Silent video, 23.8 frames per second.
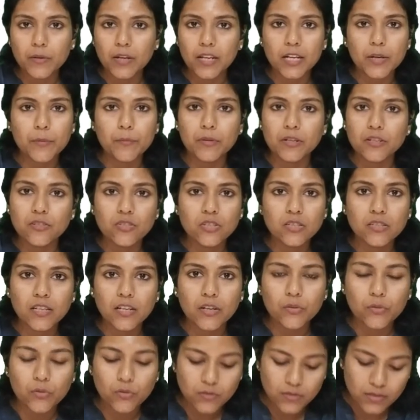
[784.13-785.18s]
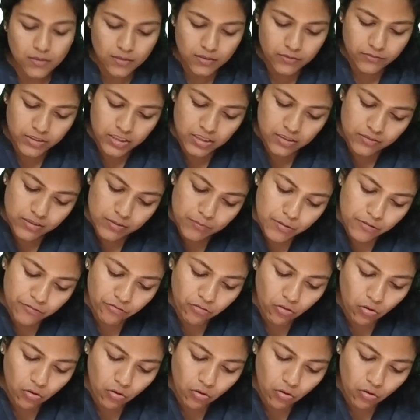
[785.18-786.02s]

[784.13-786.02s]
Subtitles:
like a bridging necrosis, which will be